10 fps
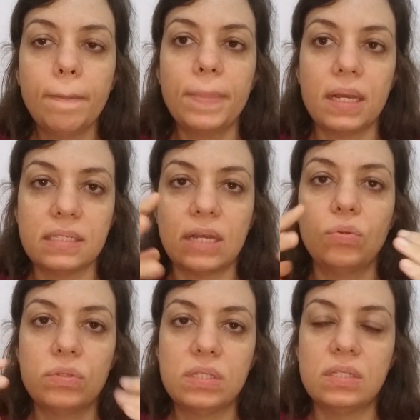because I
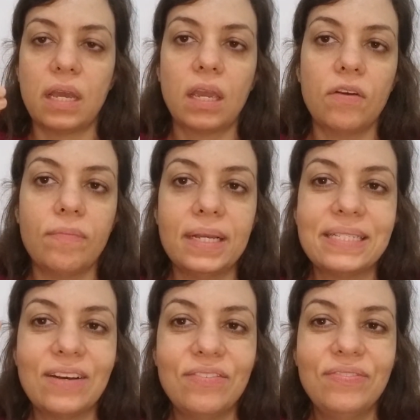do take care of
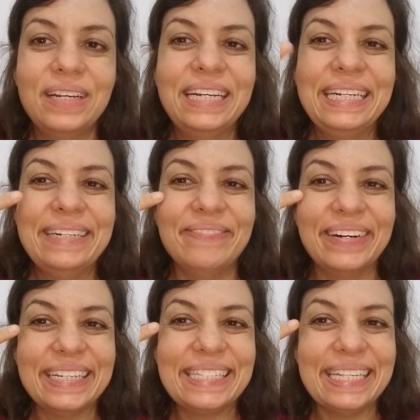myself.
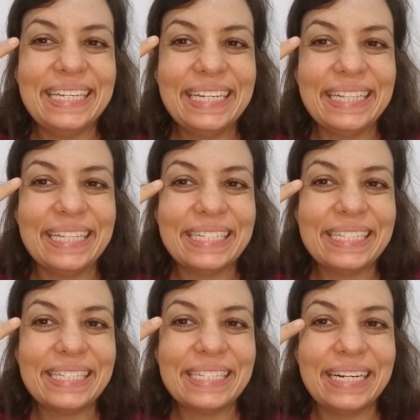But see, this
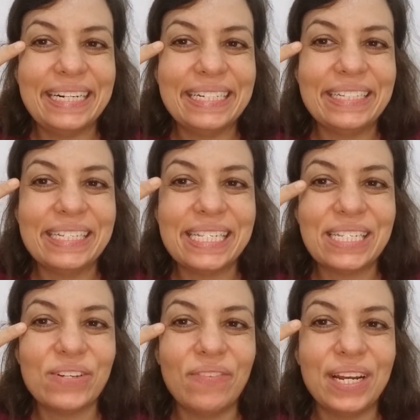
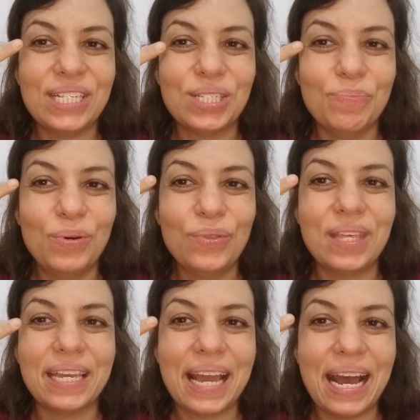is already
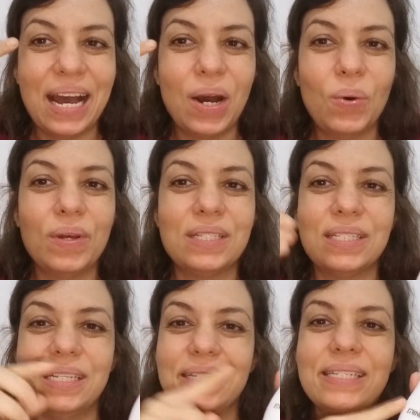smoothing out.
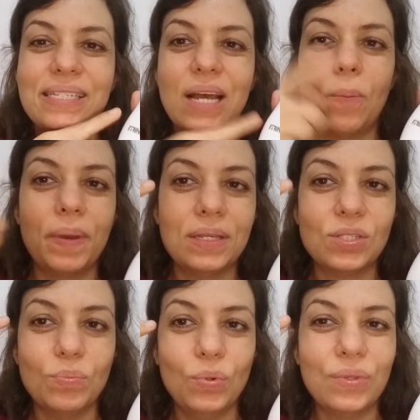This is helping
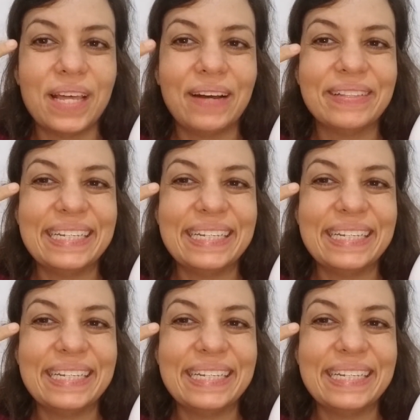smooth out